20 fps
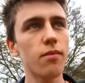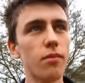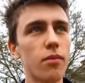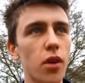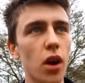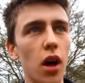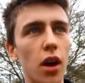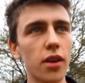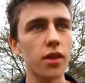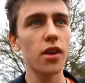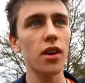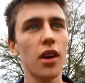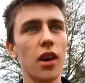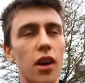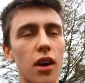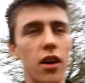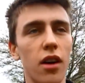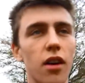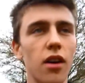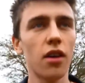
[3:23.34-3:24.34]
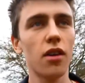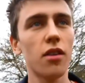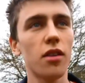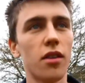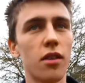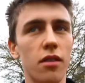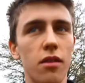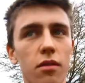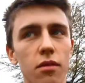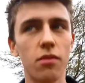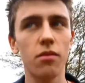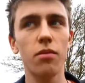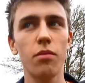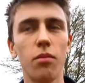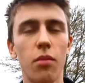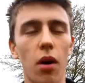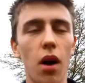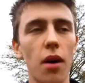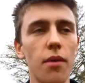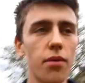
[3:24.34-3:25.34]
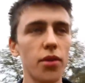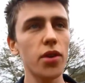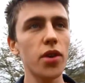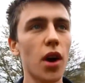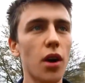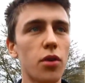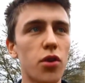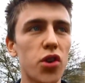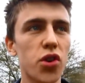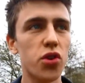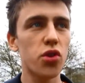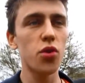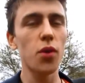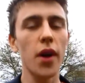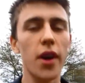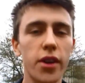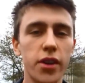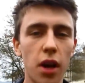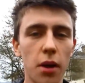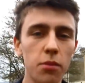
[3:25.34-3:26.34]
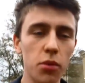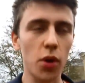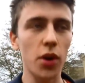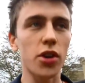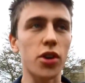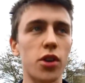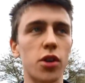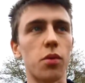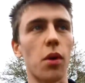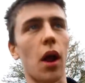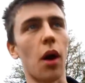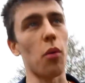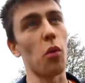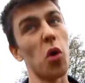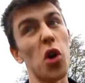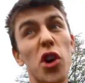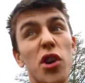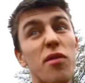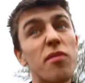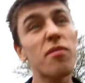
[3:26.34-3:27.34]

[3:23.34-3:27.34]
like, I think I'll just do exam questions with that word.